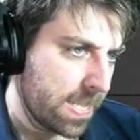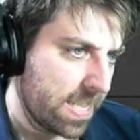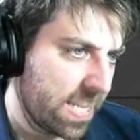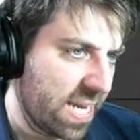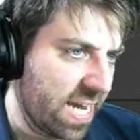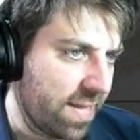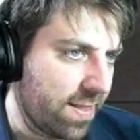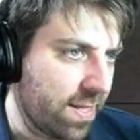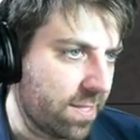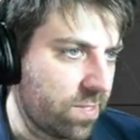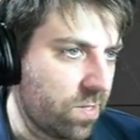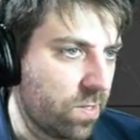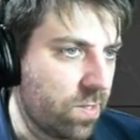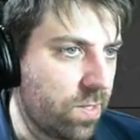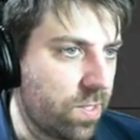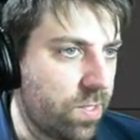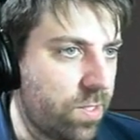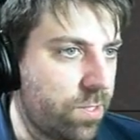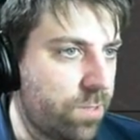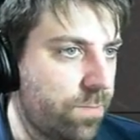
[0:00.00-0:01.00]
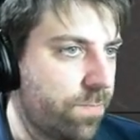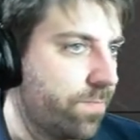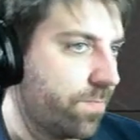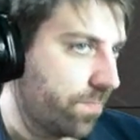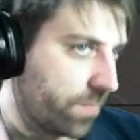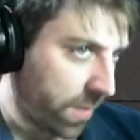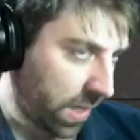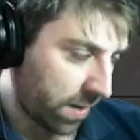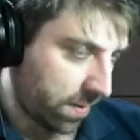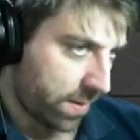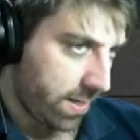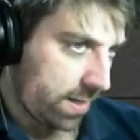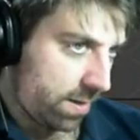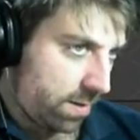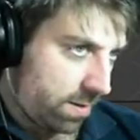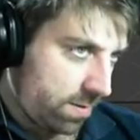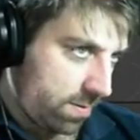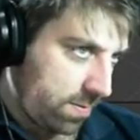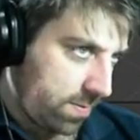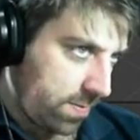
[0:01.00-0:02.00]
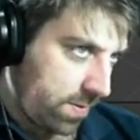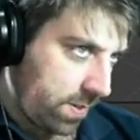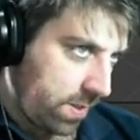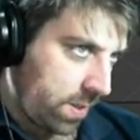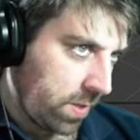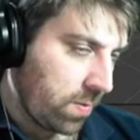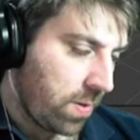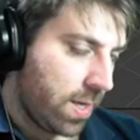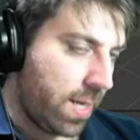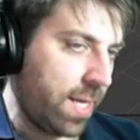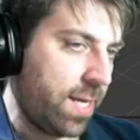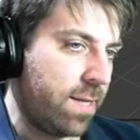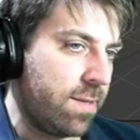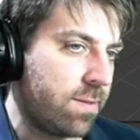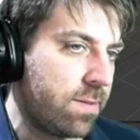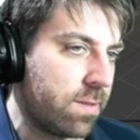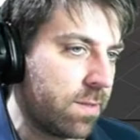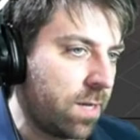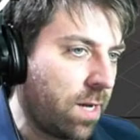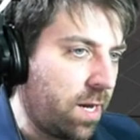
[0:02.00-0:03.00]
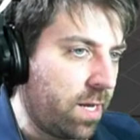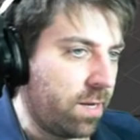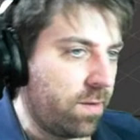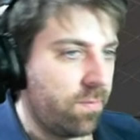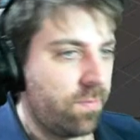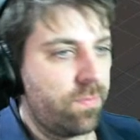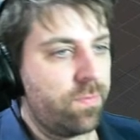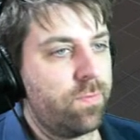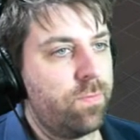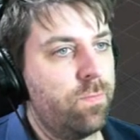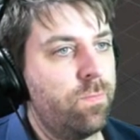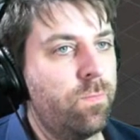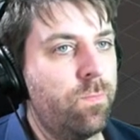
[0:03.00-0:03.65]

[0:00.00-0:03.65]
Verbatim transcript: Yeah, that's looking cool. All right. You know what? Let's kind of...